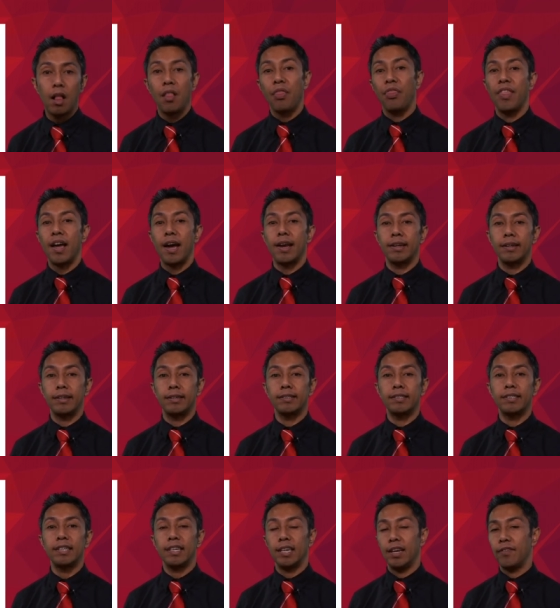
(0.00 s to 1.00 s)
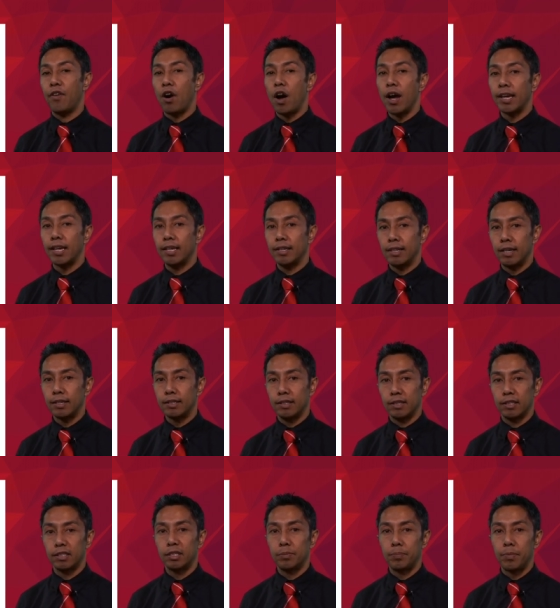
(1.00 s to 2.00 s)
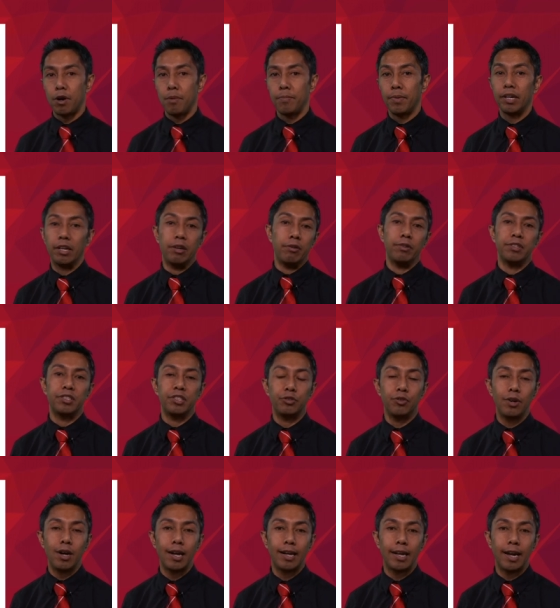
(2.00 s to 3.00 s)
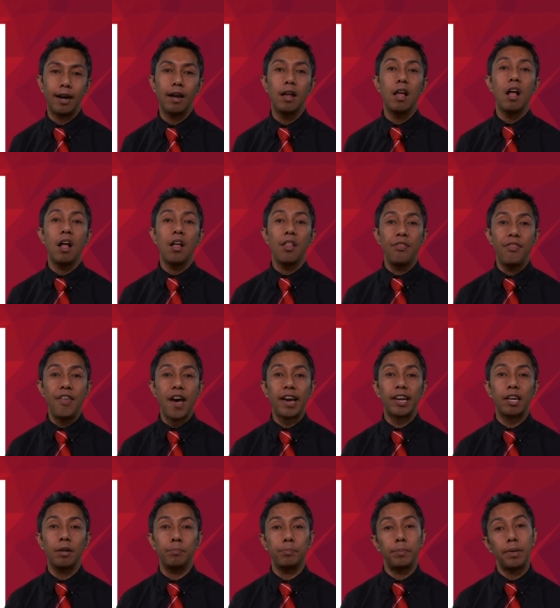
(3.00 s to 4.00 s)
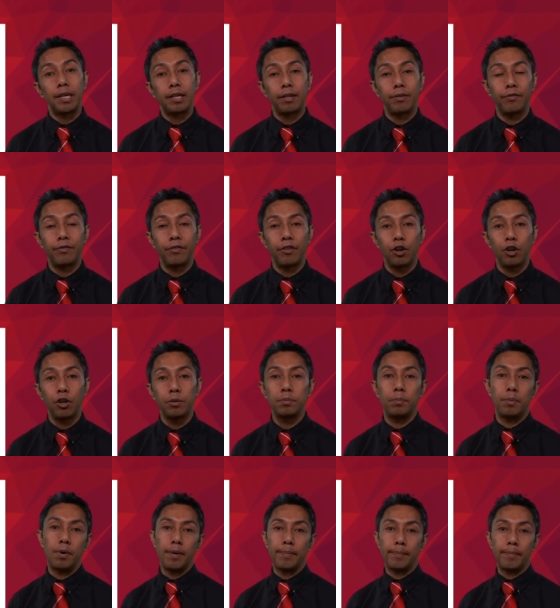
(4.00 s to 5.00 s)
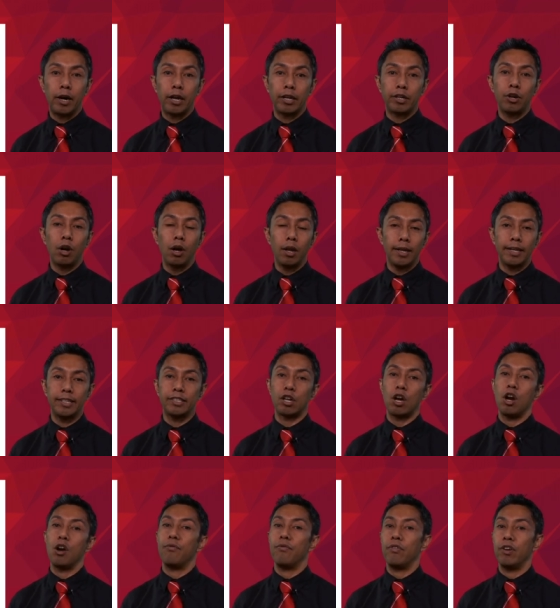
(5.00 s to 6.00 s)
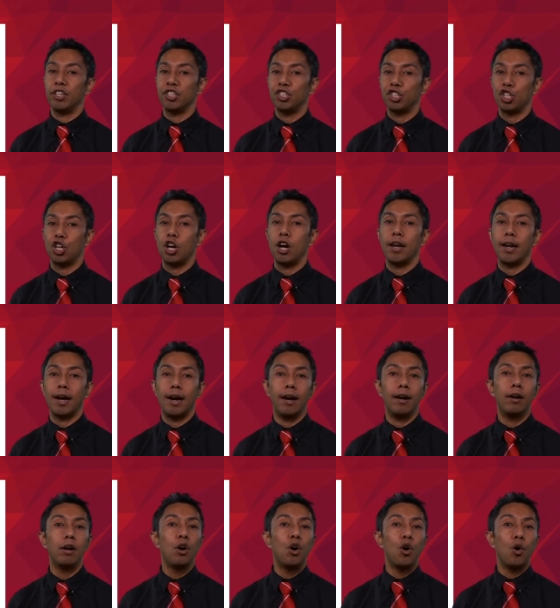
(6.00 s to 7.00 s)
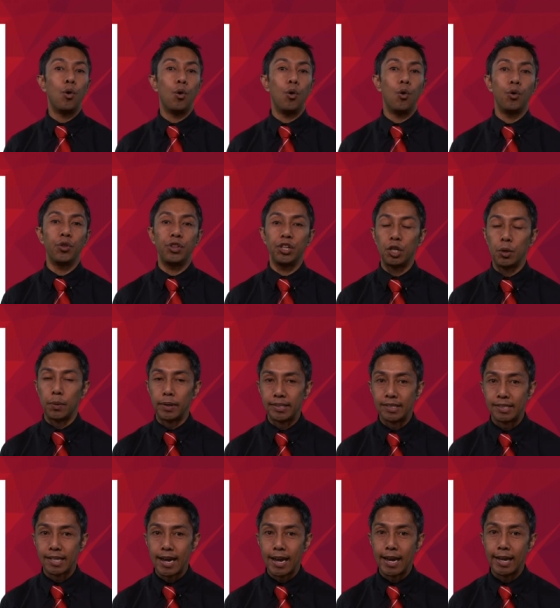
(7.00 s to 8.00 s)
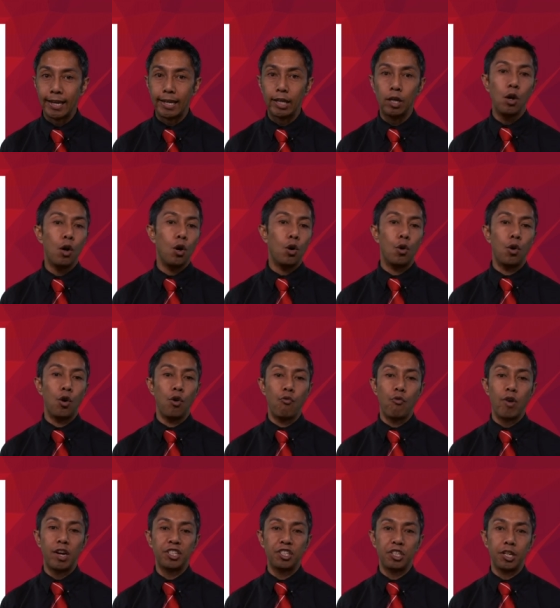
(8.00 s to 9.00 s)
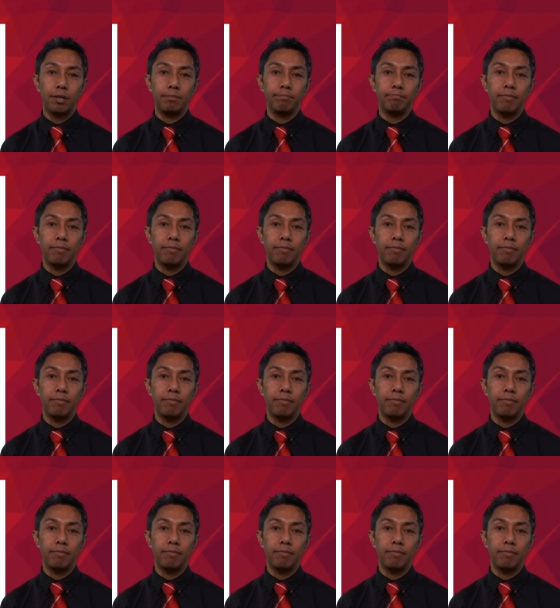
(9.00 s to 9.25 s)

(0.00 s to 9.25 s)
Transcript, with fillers: That is, if I conduct an experiment here in Australia, that can be confirmed by my colleagues over in China or the USA or in Russia,